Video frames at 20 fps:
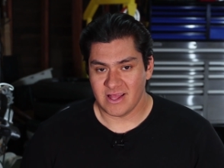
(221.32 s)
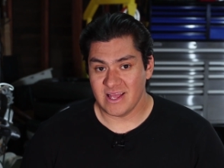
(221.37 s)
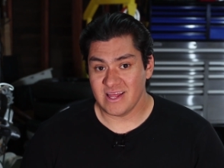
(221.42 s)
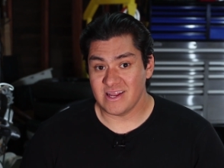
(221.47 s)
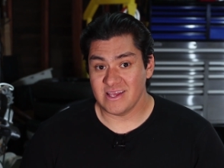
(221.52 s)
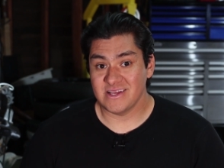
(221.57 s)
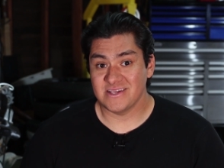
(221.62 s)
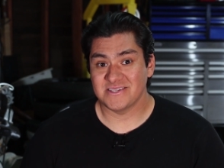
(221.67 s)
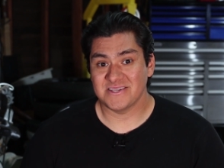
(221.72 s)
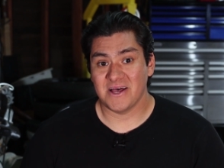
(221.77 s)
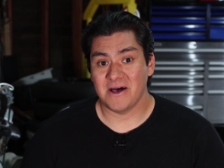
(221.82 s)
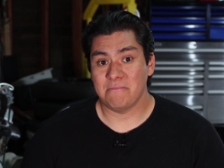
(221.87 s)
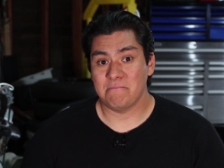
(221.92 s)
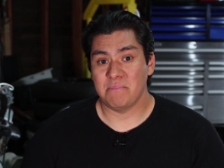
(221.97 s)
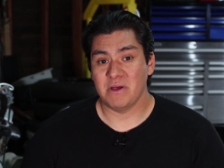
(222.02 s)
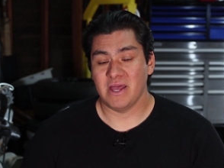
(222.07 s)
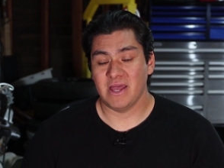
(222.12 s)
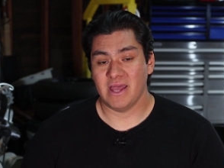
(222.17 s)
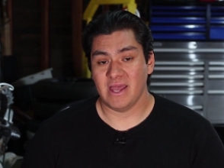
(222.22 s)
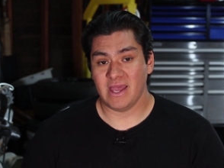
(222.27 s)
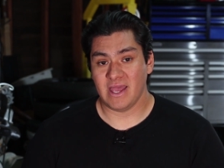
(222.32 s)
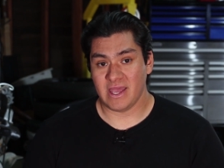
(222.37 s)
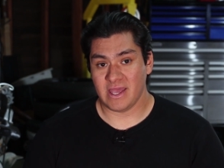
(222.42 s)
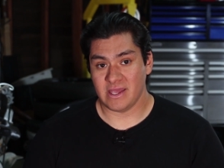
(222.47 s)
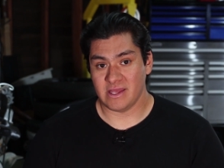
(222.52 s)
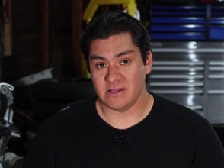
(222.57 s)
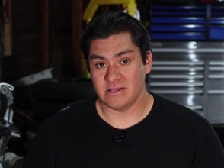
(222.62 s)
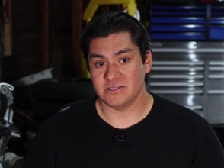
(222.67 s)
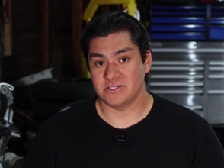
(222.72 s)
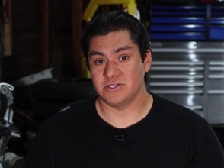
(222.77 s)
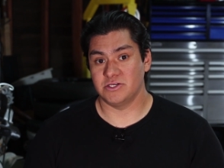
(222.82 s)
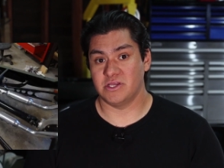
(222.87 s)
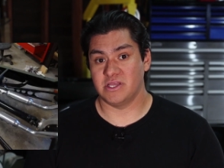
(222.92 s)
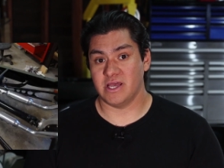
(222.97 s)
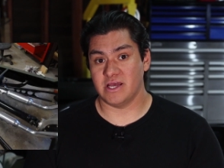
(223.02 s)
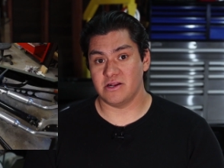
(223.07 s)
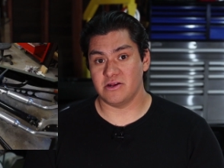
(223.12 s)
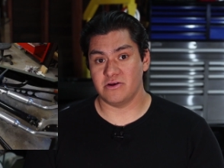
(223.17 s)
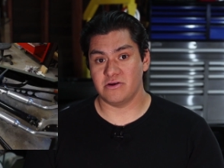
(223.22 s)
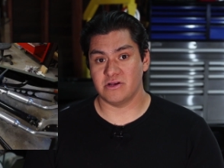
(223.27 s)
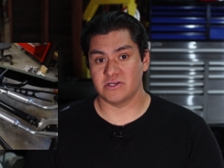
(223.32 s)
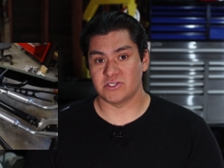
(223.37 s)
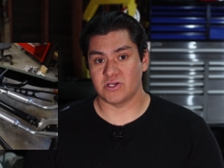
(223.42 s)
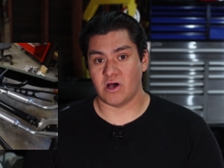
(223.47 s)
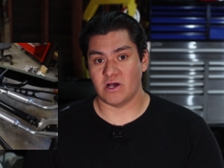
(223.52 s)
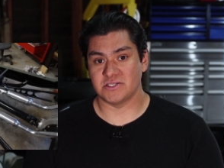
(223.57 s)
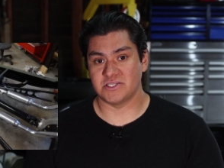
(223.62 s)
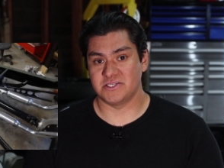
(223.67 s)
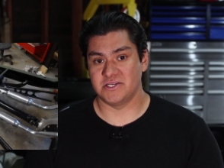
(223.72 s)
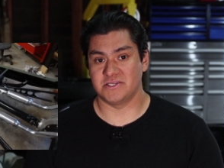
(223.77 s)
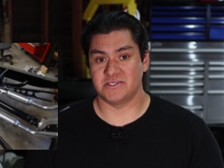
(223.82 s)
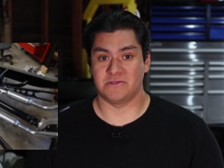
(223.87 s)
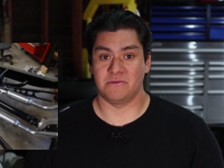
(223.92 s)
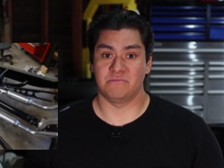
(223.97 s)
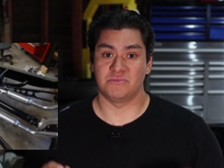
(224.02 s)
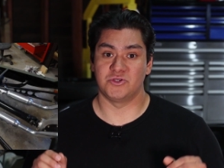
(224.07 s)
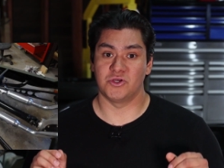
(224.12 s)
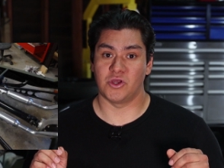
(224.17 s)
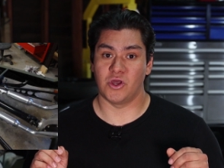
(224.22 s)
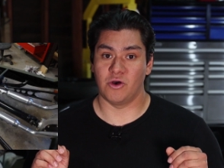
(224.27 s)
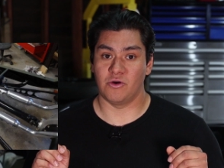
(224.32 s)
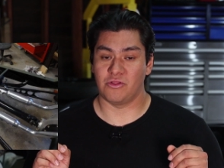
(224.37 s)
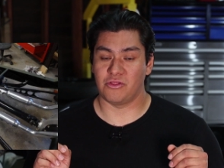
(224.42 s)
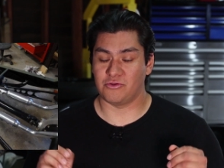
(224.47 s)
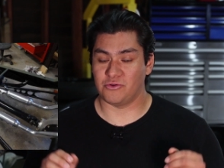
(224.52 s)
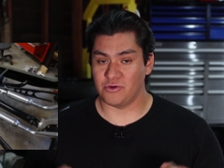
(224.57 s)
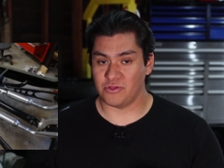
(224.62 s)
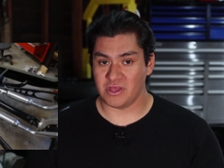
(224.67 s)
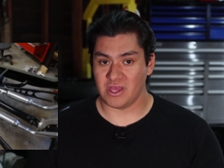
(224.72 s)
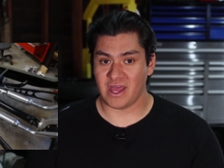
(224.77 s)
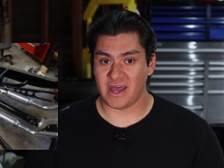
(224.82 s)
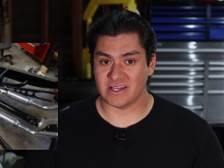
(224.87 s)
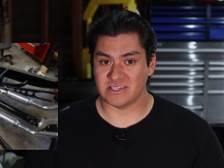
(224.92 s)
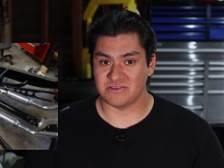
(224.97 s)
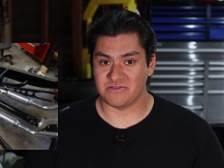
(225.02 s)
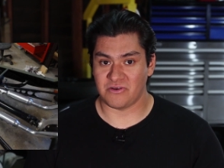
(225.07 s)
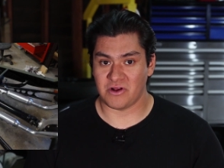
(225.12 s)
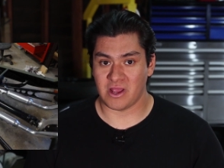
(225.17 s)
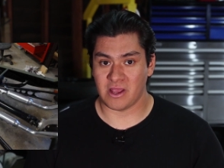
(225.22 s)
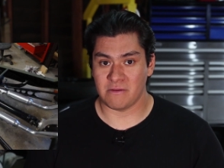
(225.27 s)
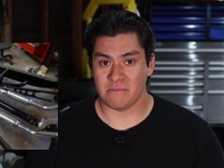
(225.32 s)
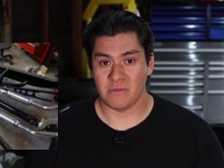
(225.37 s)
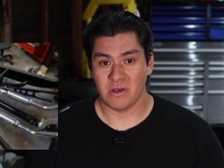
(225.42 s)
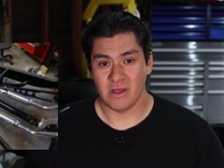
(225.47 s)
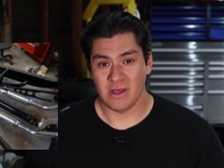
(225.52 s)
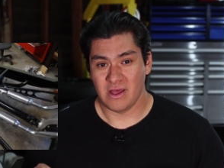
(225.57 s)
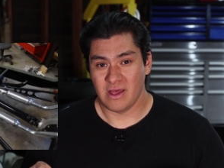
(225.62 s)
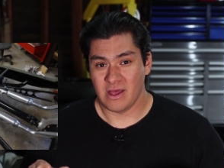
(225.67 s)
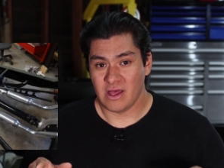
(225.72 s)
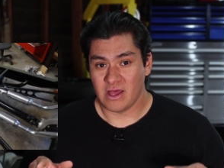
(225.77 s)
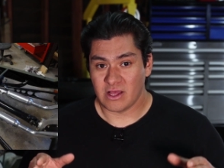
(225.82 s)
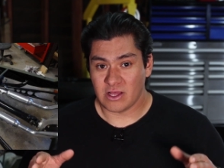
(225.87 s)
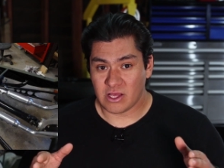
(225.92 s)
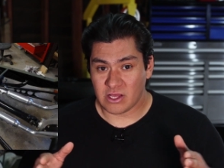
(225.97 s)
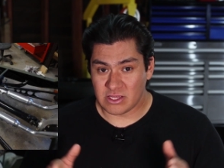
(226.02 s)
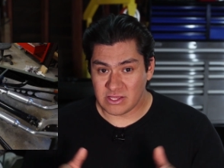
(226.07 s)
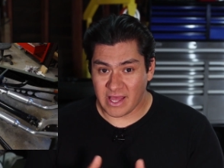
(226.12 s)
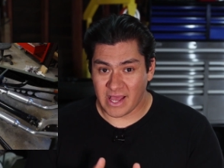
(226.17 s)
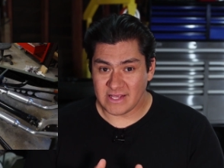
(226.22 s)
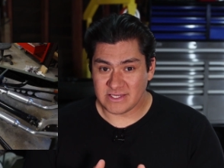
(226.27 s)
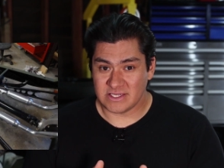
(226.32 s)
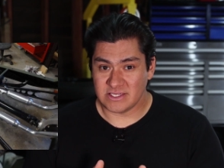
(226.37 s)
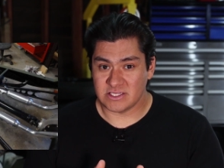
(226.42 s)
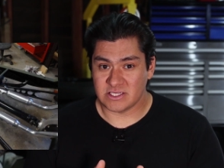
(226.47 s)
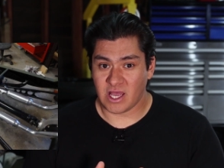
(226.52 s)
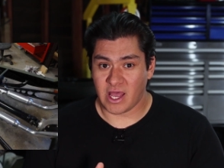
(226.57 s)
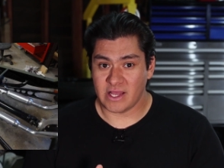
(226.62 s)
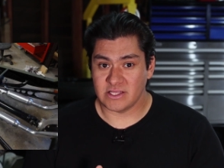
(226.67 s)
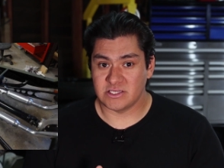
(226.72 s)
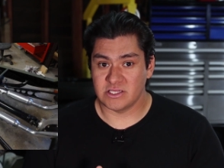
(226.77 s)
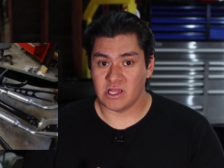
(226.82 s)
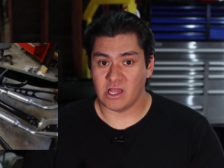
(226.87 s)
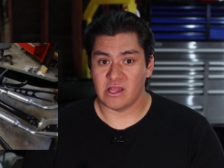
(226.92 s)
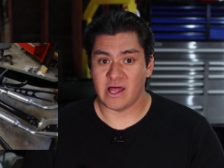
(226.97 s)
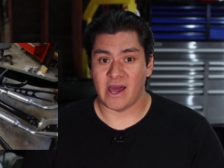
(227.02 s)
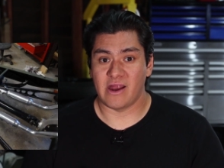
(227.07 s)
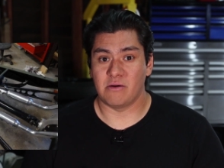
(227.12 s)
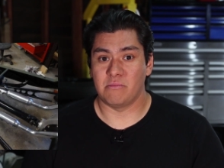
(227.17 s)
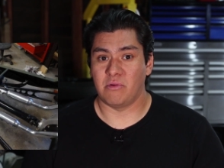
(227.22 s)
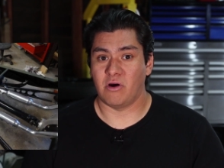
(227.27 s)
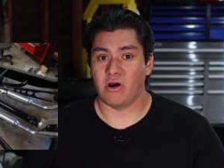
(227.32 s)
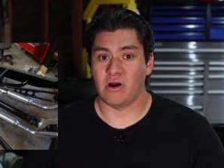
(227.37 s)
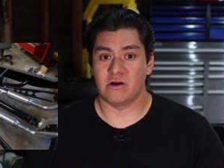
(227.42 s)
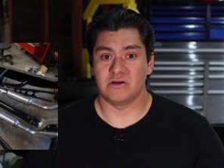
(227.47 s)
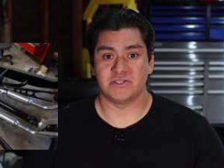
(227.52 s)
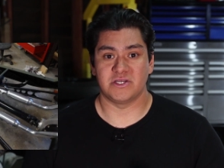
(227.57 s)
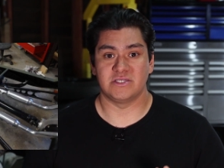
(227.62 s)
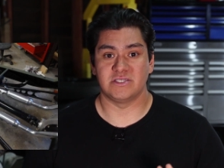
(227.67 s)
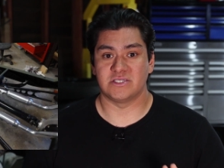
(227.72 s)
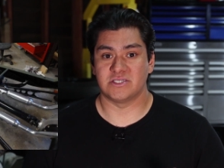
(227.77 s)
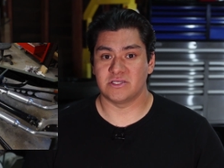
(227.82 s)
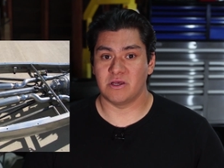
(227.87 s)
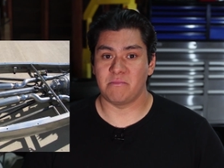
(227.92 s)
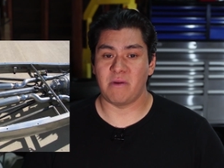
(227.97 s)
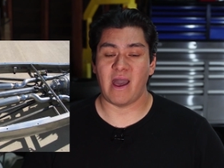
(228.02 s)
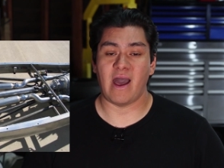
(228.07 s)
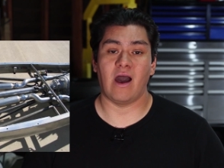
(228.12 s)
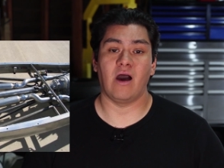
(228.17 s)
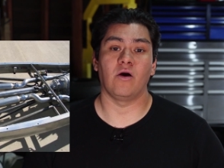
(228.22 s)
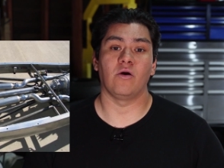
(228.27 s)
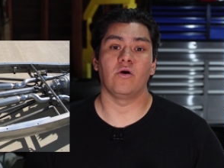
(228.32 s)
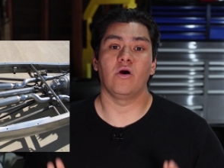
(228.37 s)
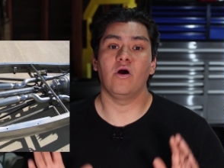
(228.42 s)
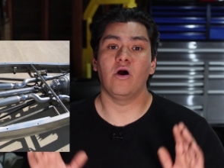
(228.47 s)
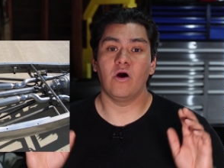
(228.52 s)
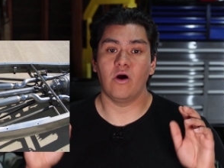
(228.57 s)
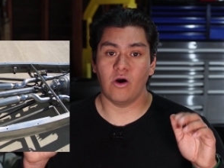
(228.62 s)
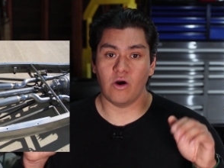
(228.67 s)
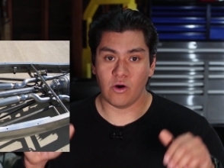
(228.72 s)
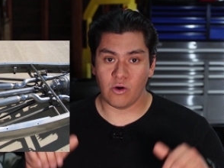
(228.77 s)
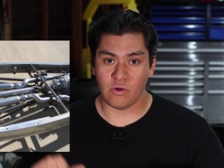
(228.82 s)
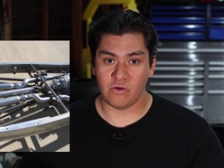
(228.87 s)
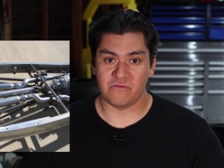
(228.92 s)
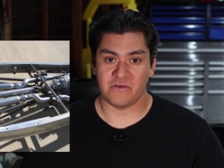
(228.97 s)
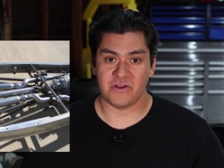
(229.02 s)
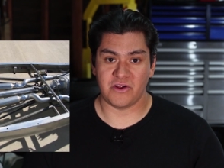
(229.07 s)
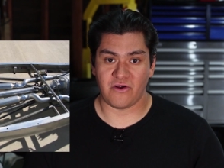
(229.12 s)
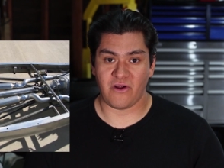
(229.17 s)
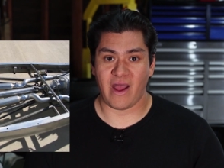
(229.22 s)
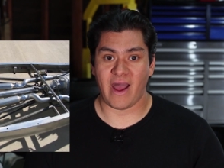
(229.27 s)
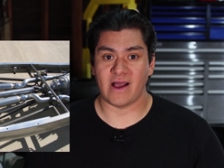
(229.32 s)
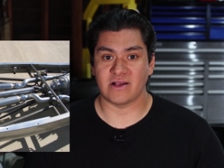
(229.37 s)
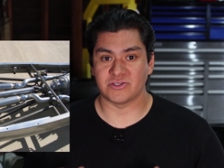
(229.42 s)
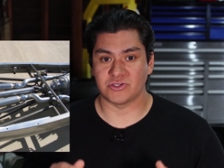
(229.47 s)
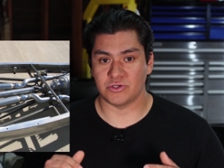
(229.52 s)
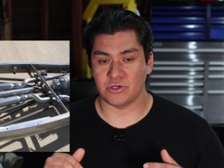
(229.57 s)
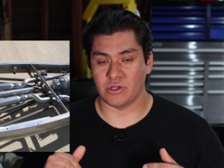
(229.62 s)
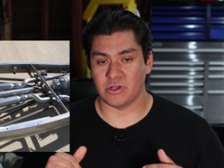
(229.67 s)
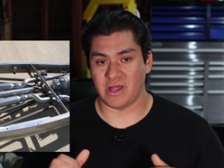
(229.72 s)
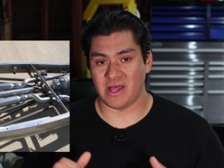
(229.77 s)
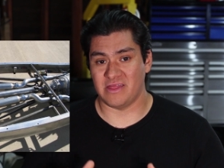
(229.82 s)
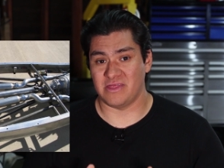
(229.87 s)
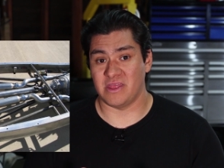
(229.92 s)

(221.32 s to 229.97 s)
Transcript: It is a pain to get your exhaust system to go through the X-frame, nice and tight to the ladder bars and somehow over your axle.